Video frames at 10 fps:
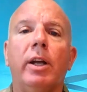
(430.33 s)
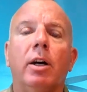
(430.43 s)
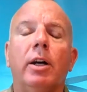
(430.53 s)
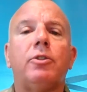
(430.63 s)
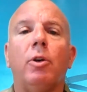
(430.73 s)

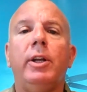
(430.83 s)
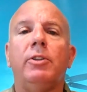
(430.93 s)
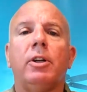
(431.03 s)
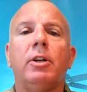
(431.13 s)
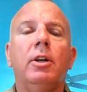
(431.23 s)
So
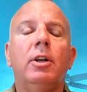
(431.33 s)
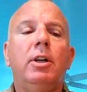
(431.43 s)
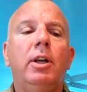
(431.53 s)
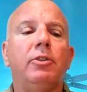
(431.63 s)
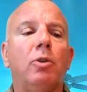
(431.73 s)
he's
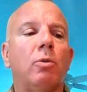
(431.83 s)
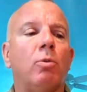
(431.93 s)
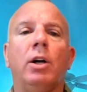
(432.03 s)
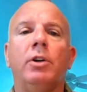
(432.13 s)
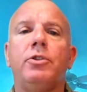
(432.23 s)
doing well.
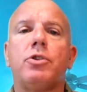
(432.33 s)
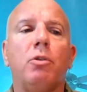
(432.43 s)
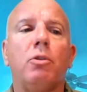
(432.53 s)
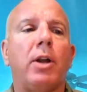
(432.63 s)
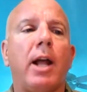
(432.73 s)
He's a trooper
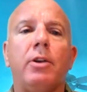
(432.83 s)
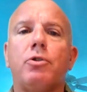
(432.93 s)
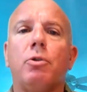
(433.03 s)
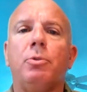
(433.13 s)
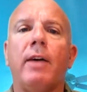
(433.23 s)
down at Troop
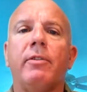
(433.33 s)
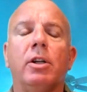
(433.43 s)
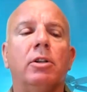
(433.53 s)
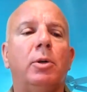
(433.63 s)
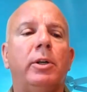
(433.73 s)
7 in
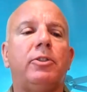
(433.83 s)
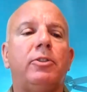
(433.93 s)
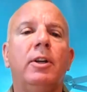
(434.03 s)
Lewis.